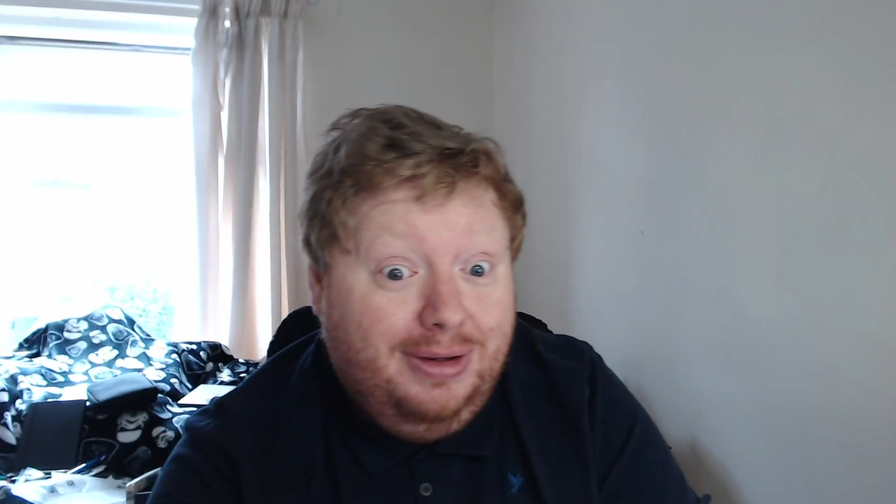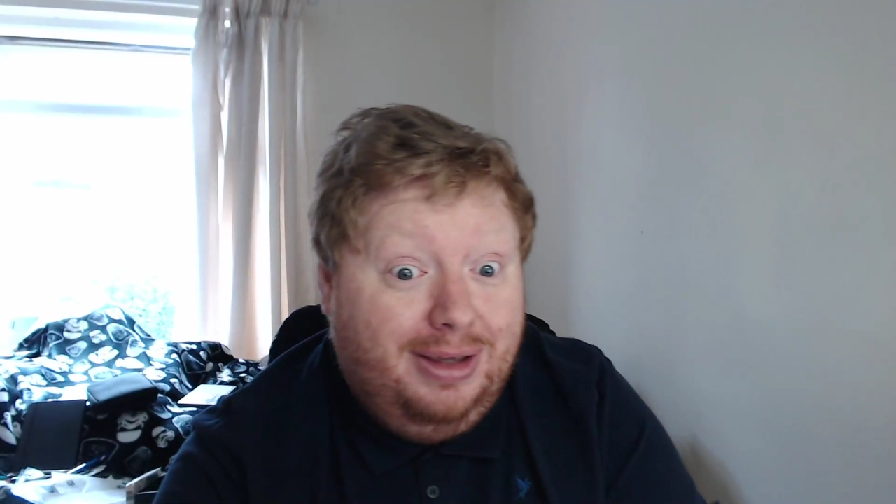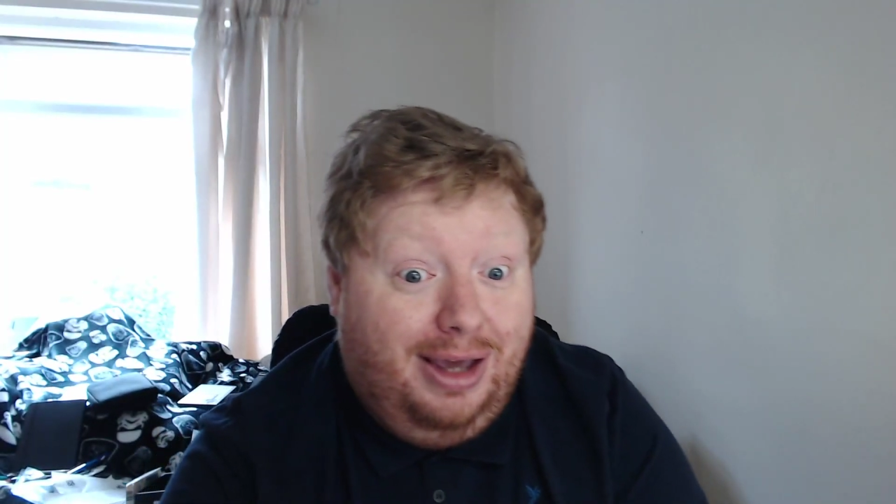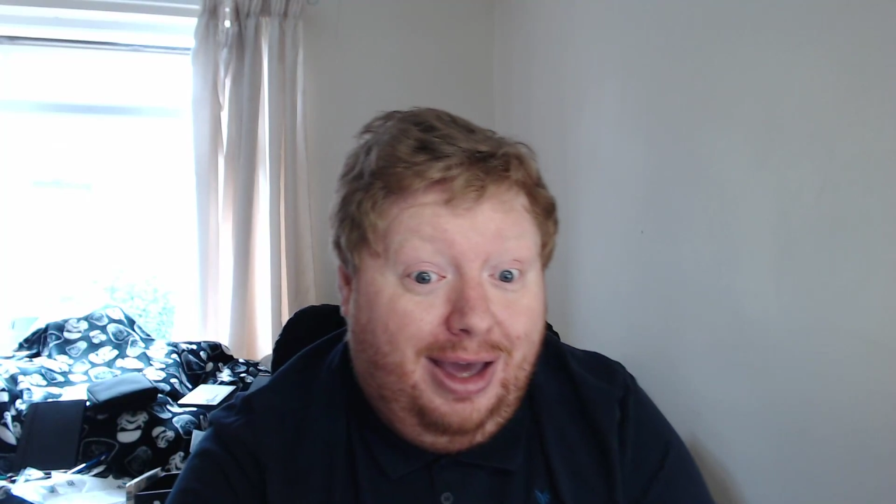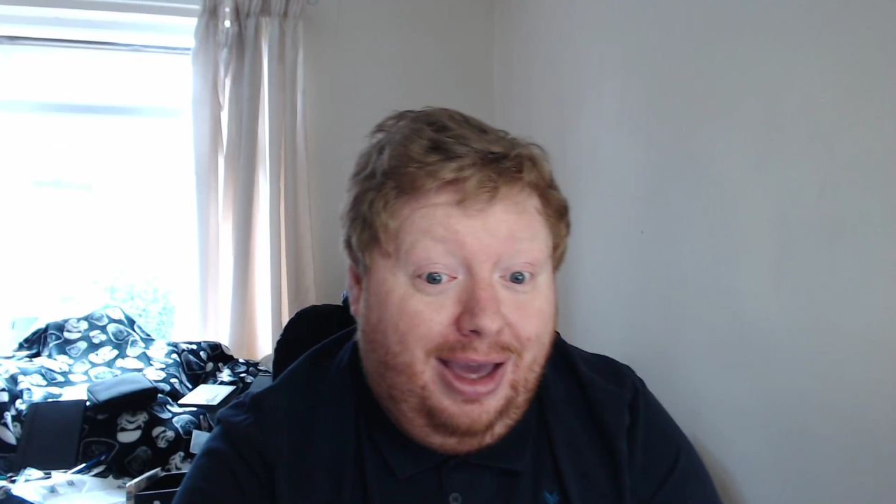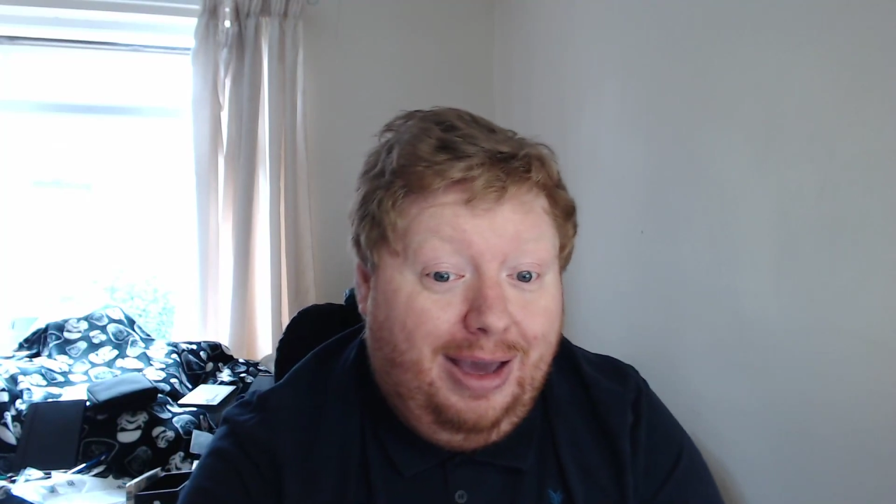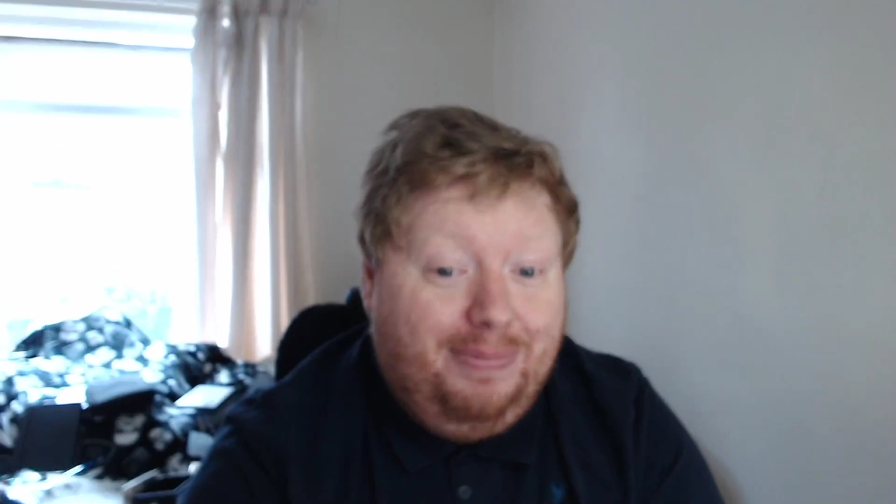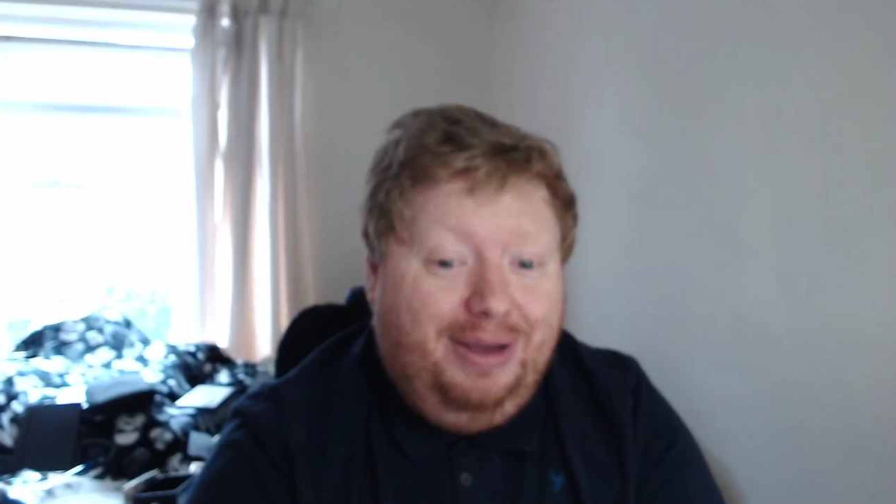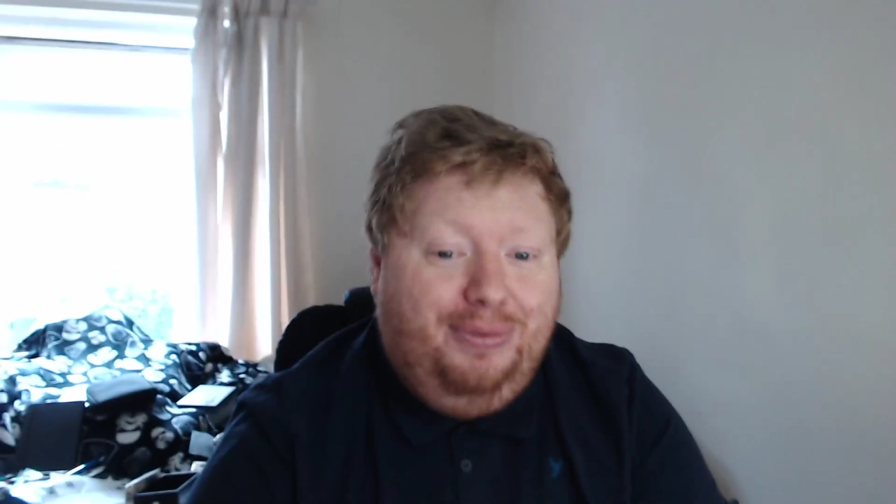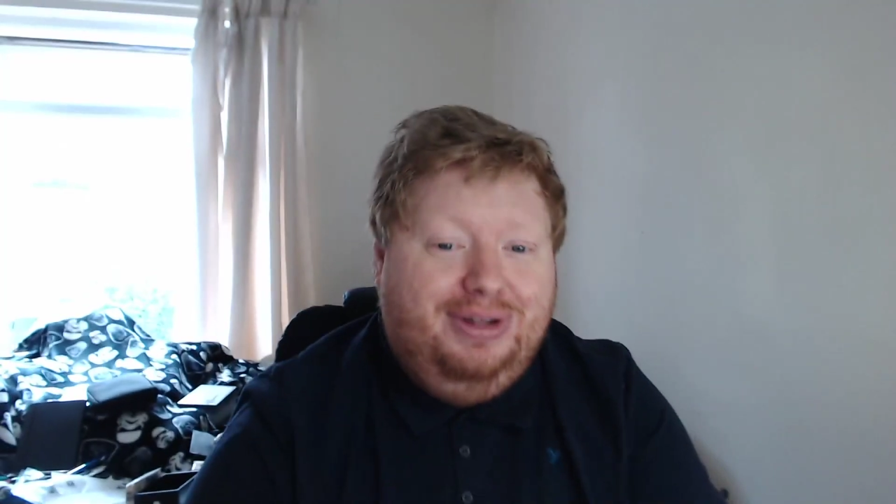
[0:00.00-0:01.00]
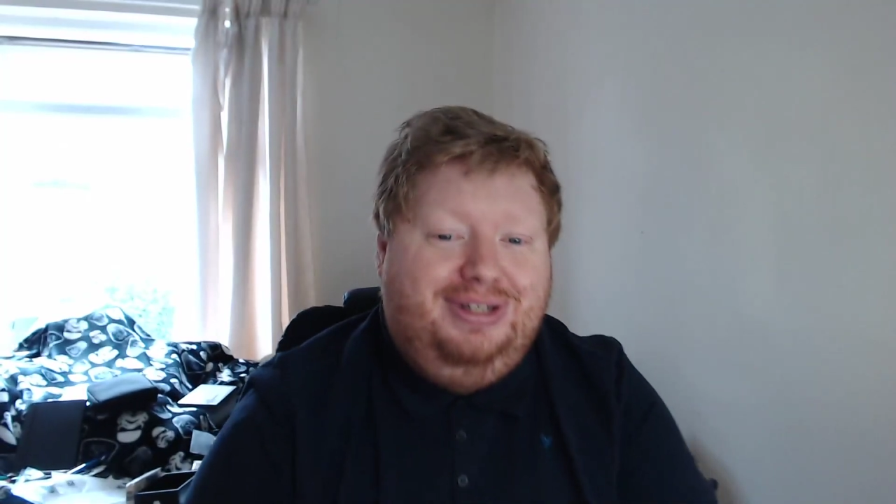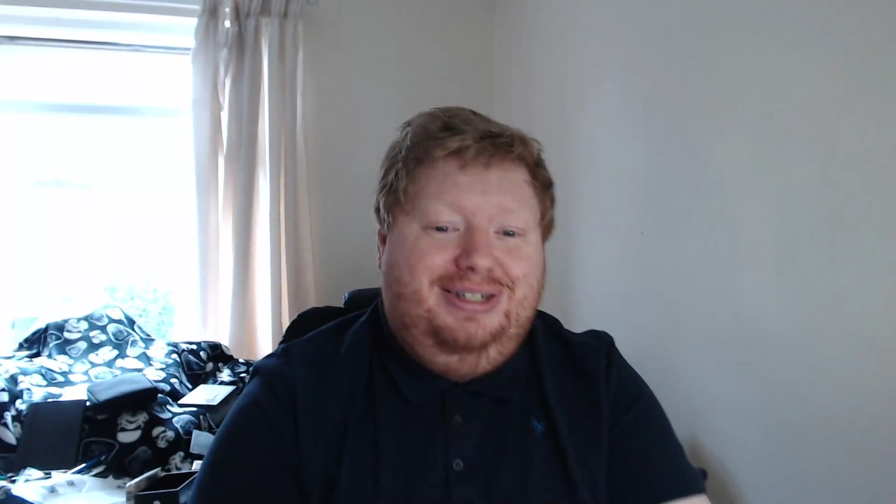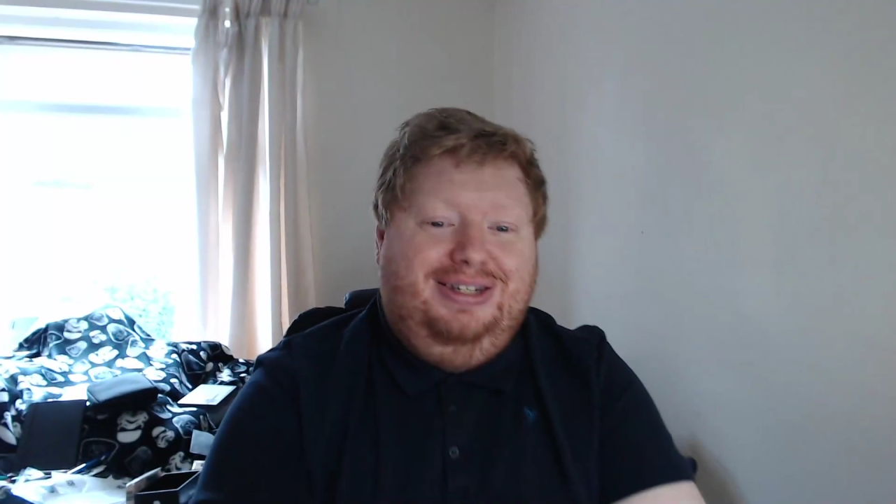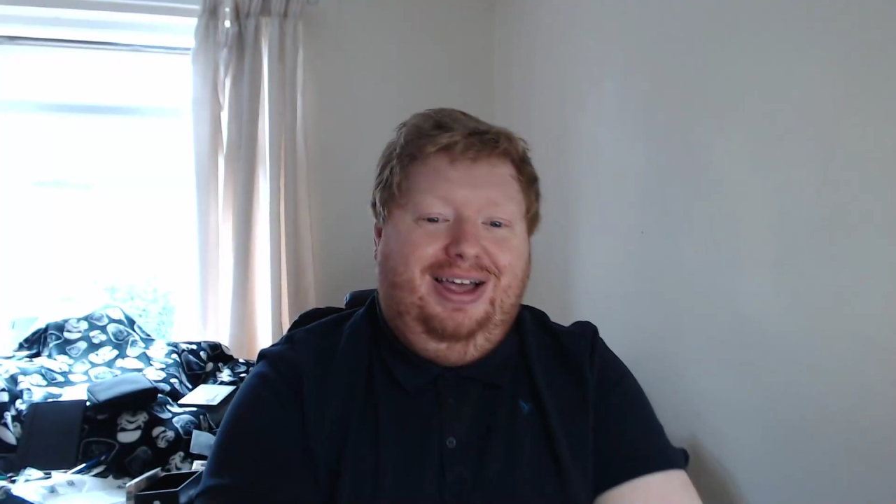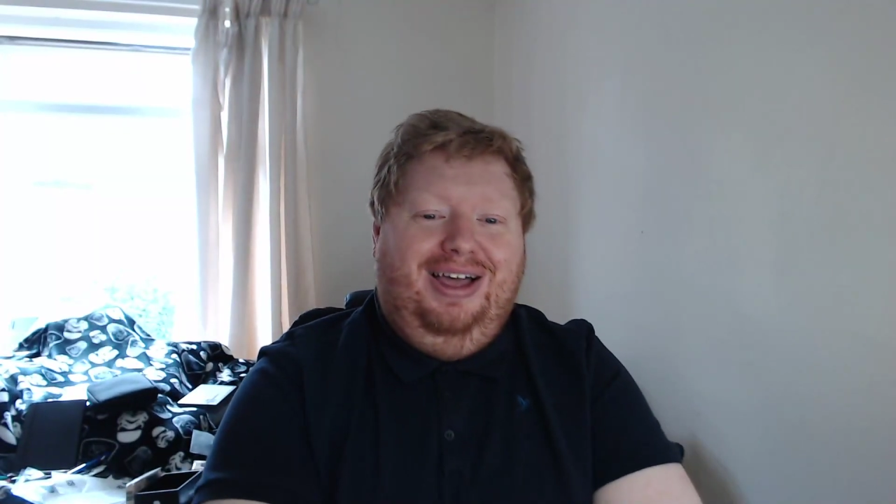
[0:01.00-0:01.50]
It was